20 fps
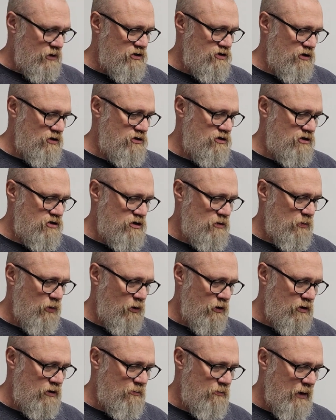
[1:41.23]
Research is
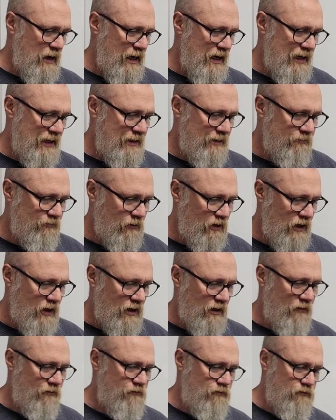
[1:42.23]
supported by
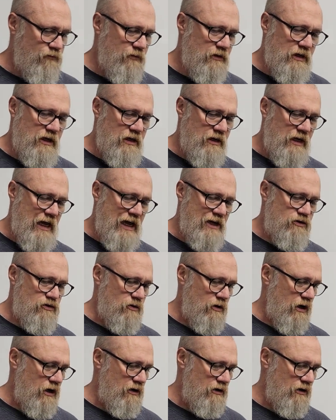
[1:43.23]
uh,
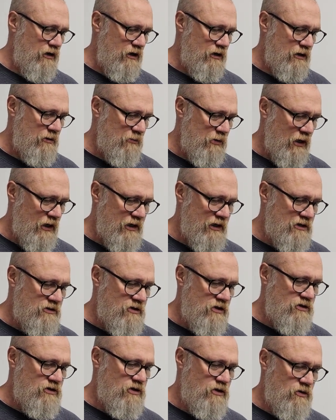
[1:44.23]
National Heart, Lung, and Blood
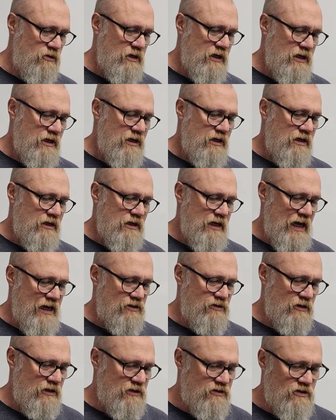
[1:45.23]
Institute,
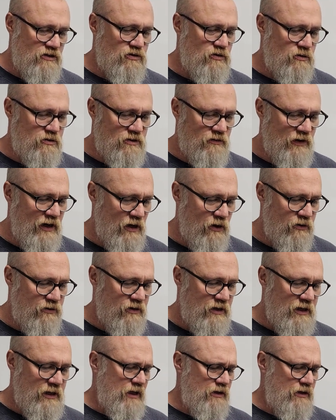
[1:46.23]
National Institutes of Health.